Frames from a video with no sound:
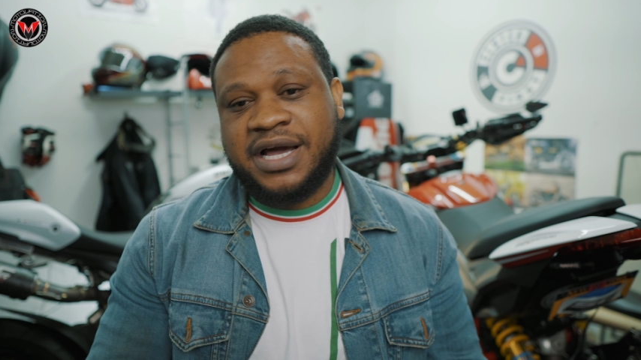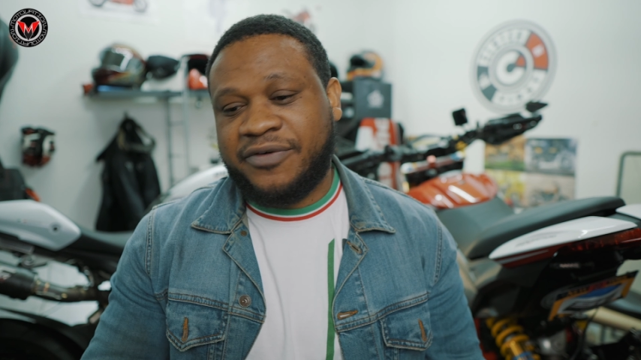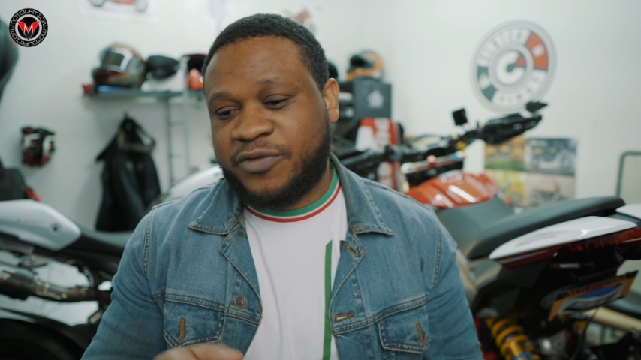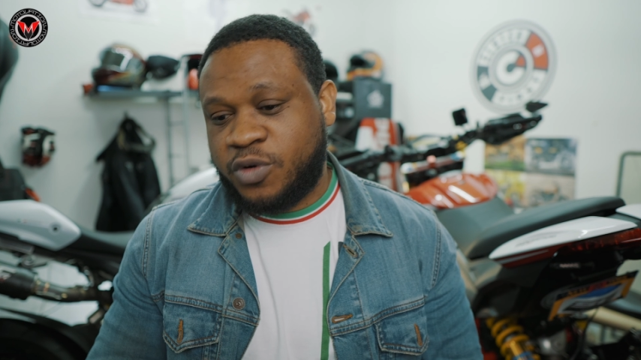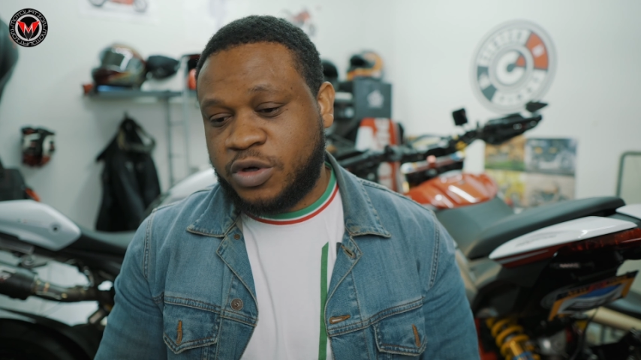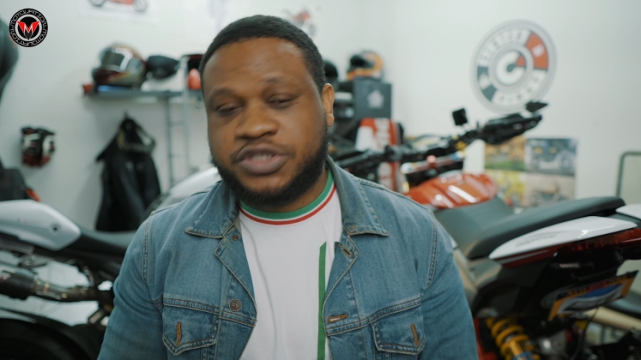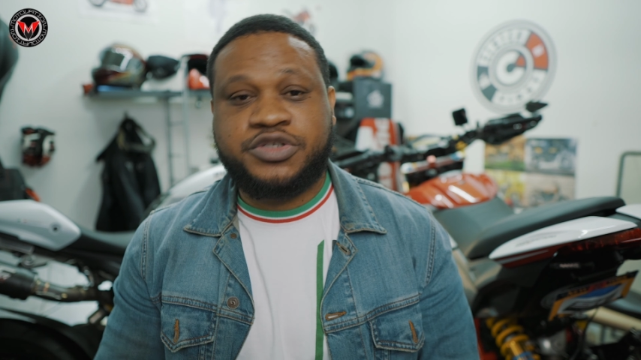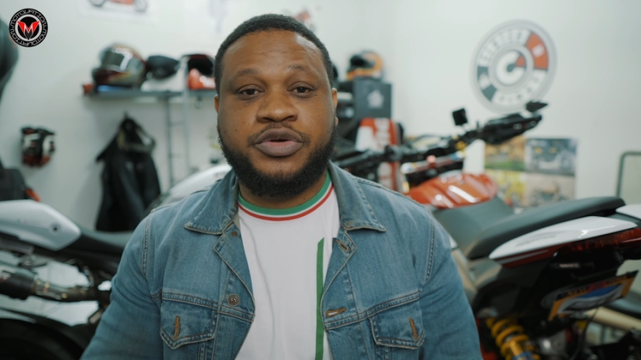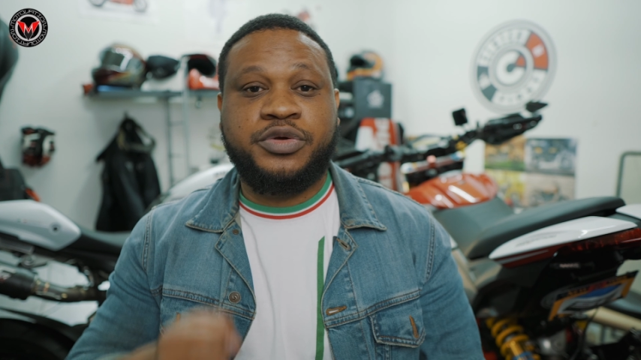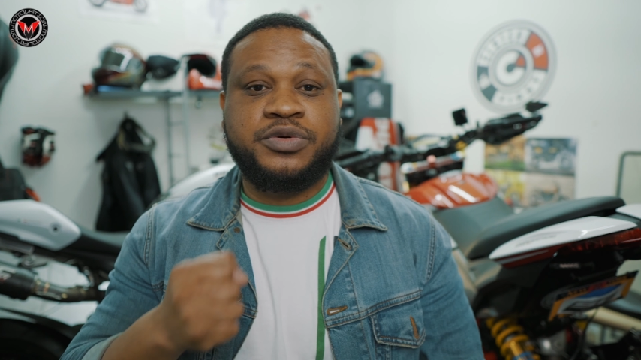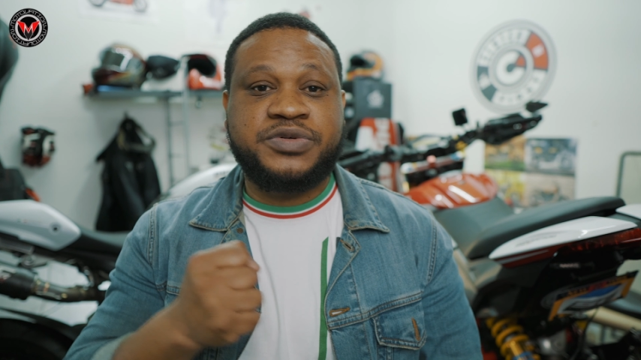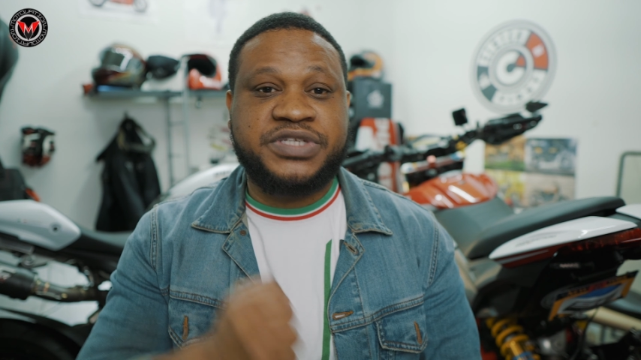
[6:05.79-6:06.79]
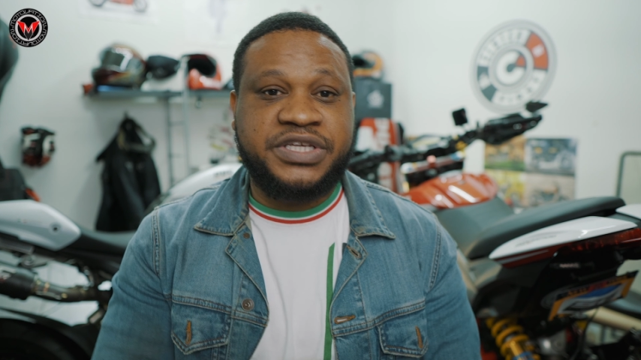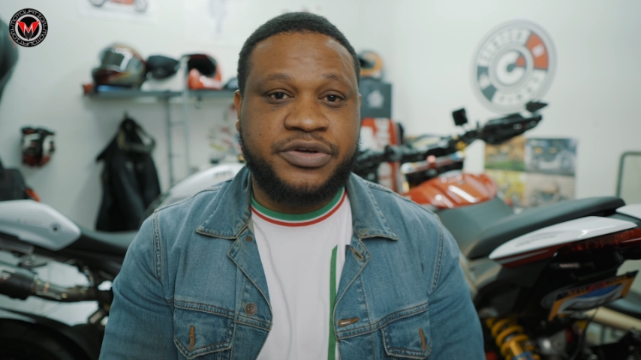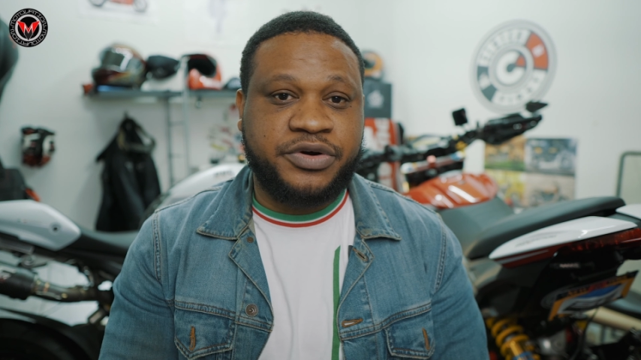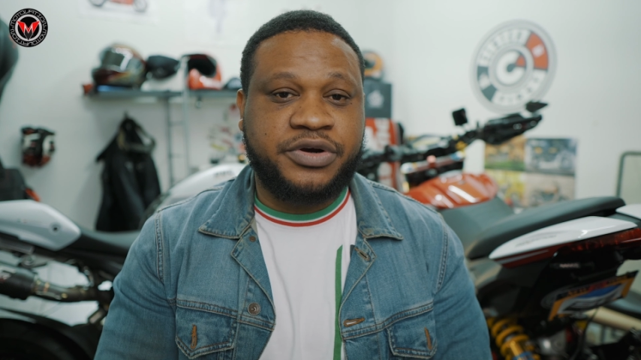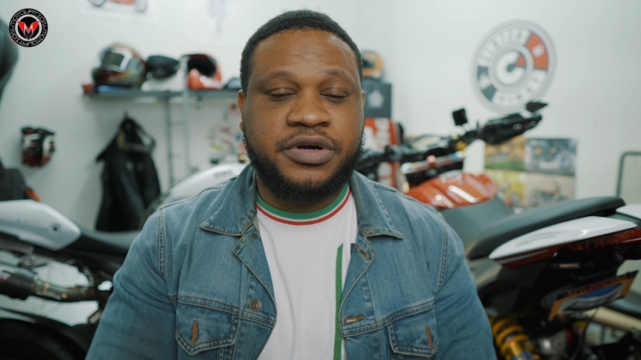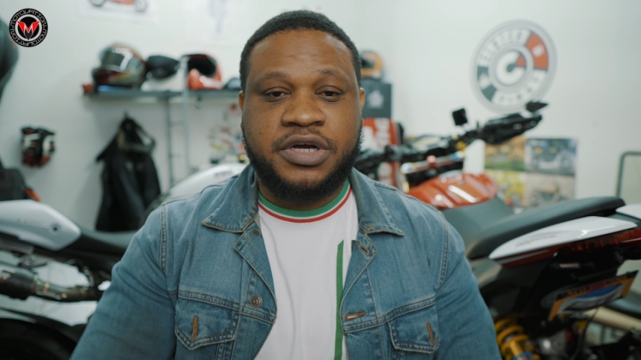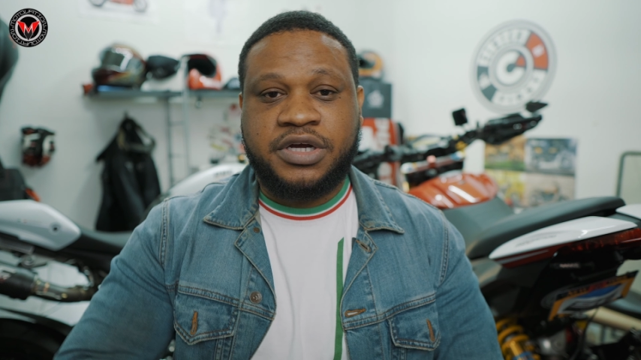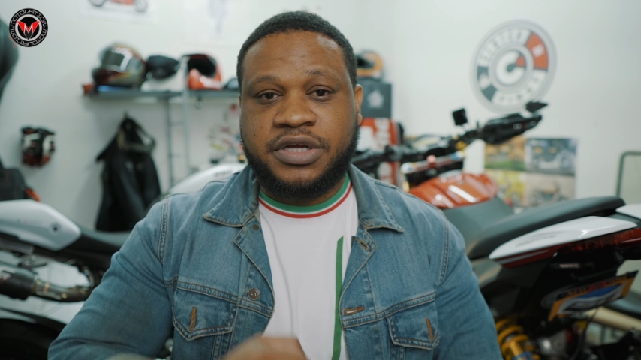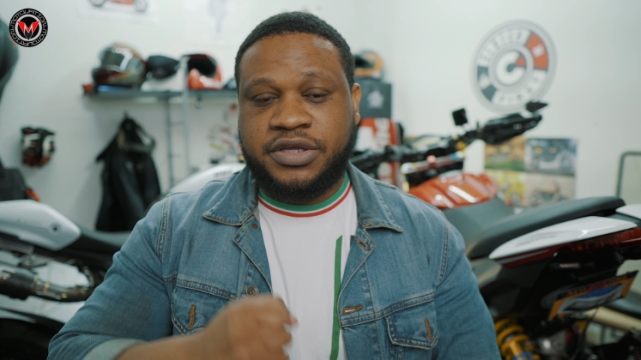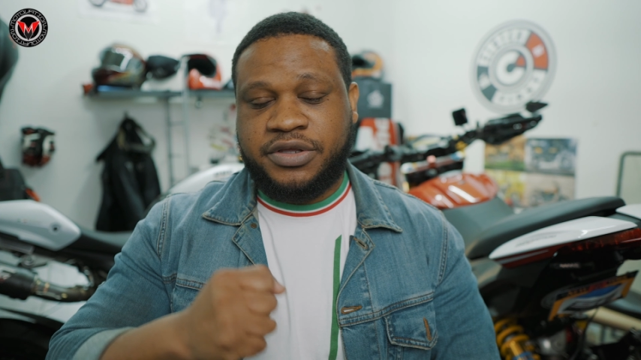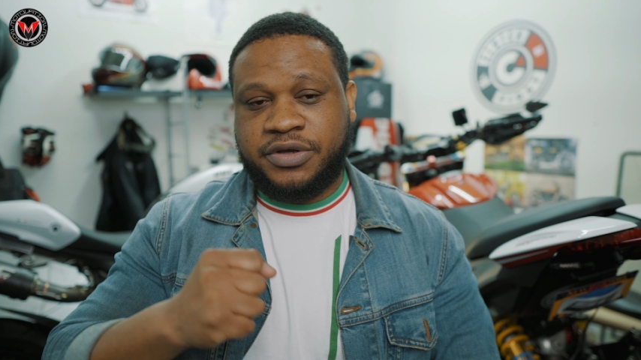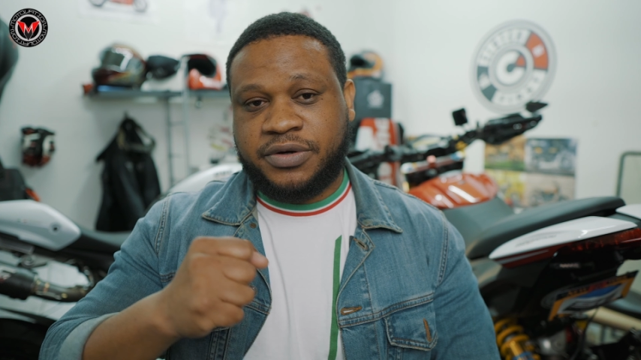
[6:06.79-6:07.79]
of course you're using
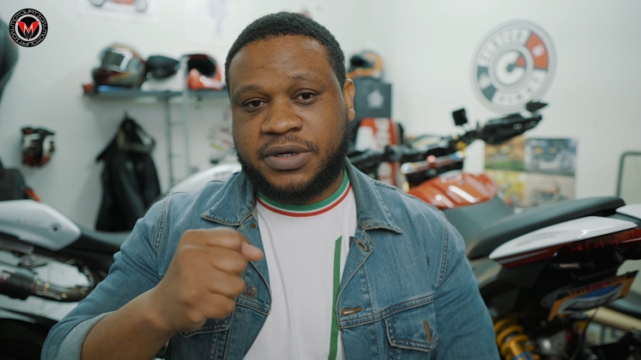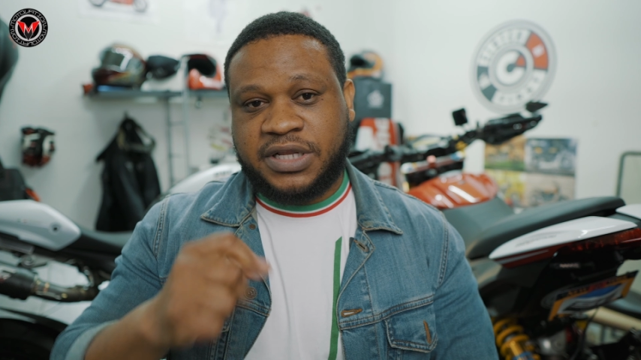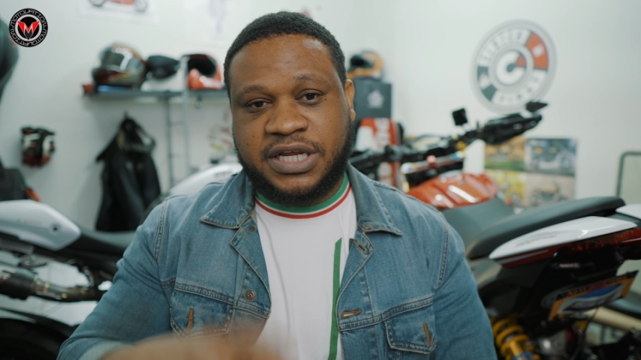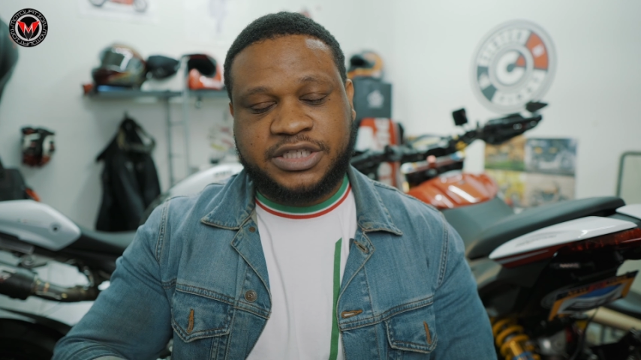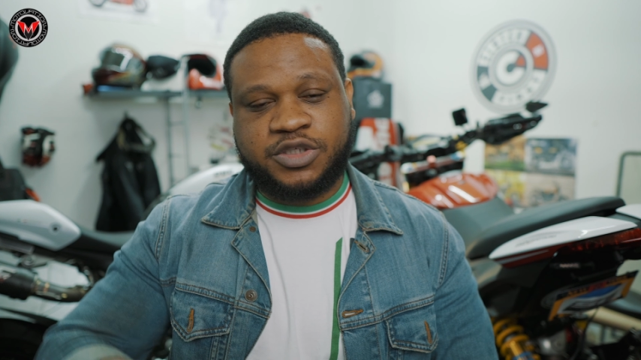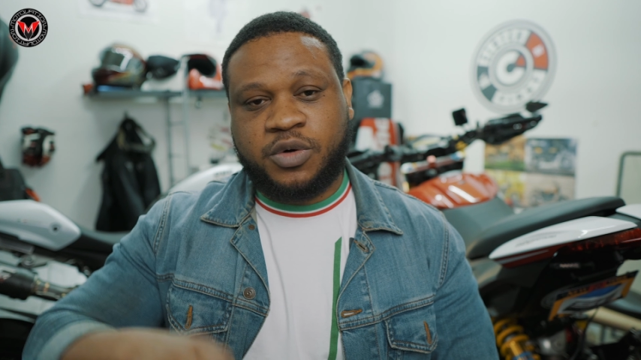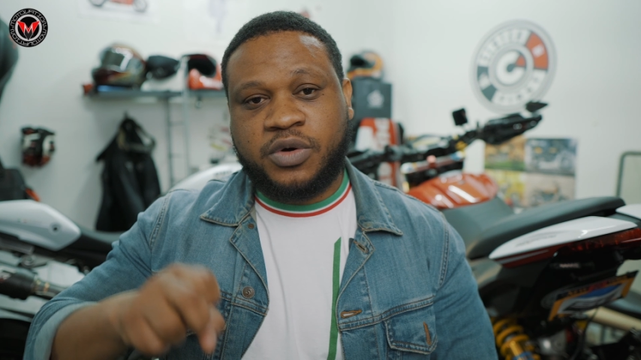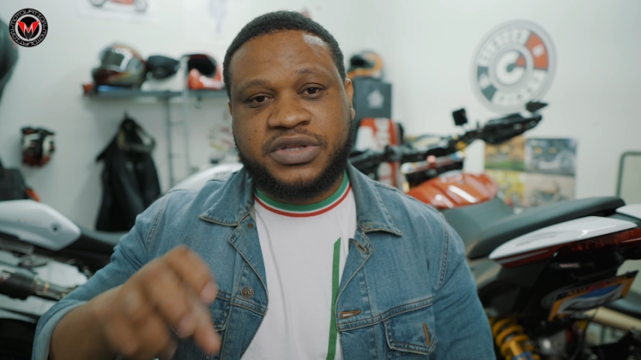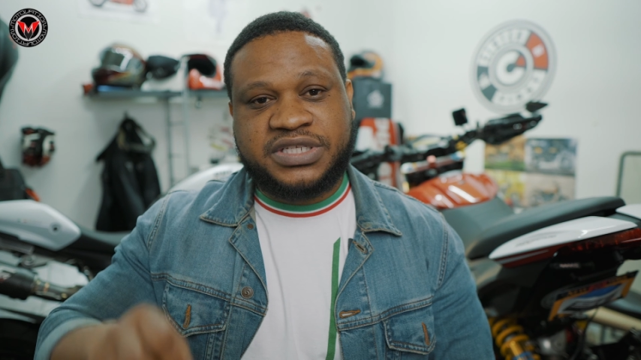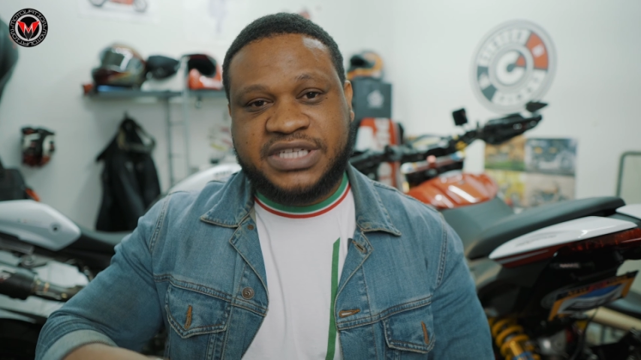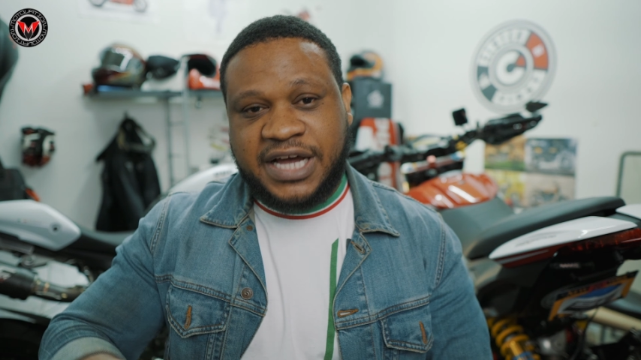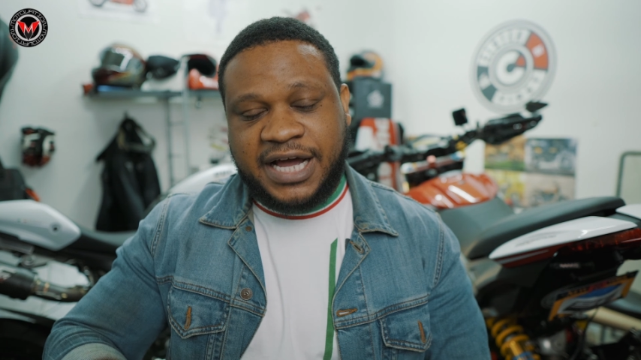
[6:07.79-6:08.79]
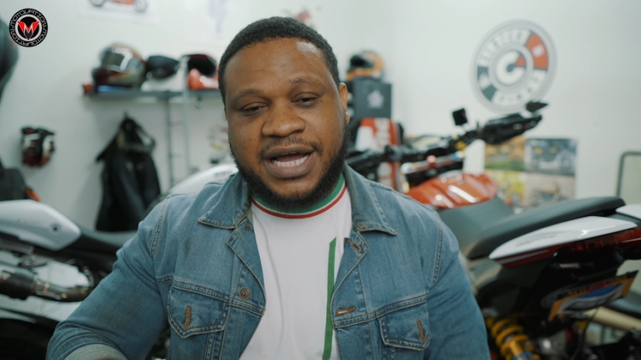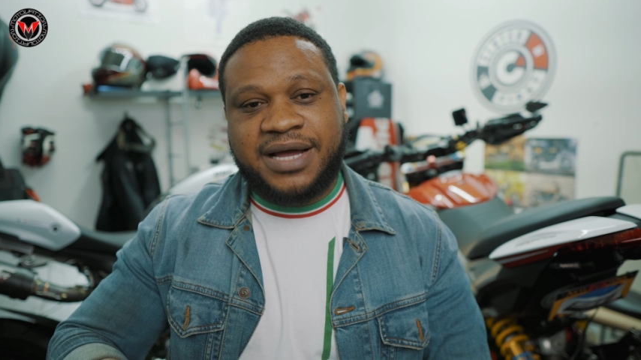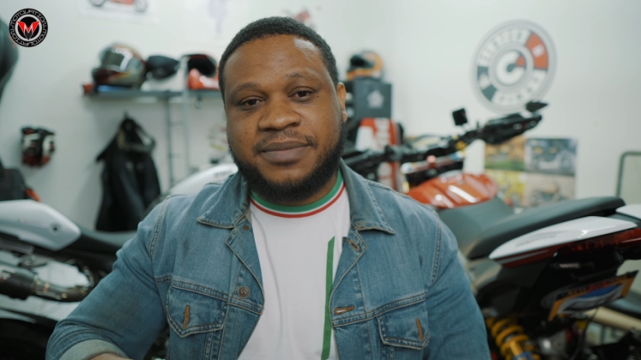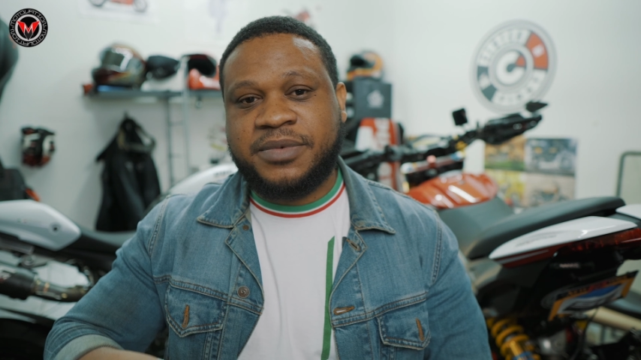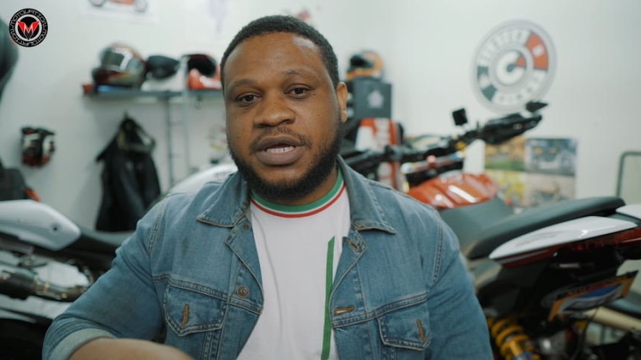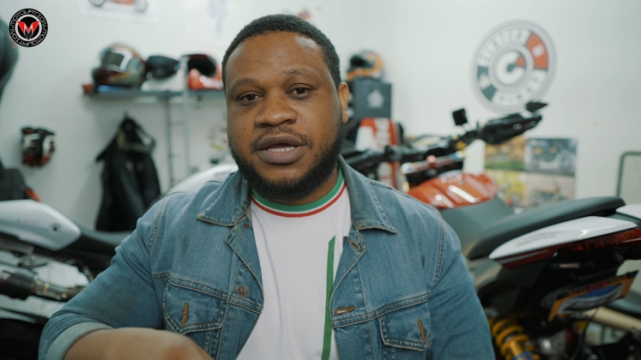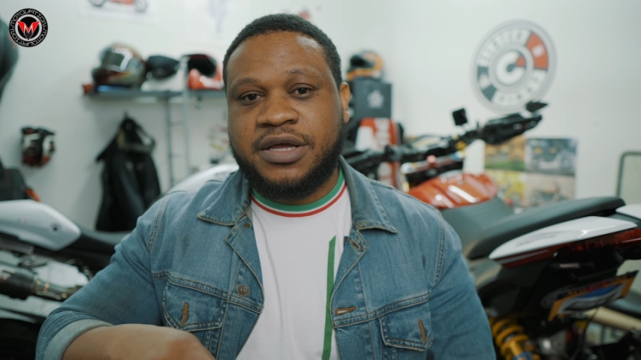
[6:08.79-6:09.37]
your clutch all the time.